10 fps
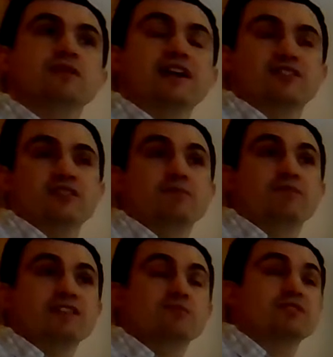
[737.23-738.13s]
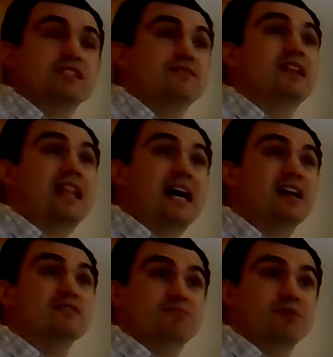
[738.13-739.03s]
Actually, vegetables have a
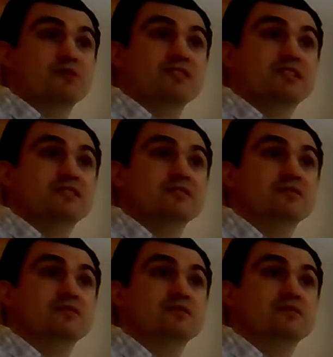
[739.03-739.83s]
lot of protein.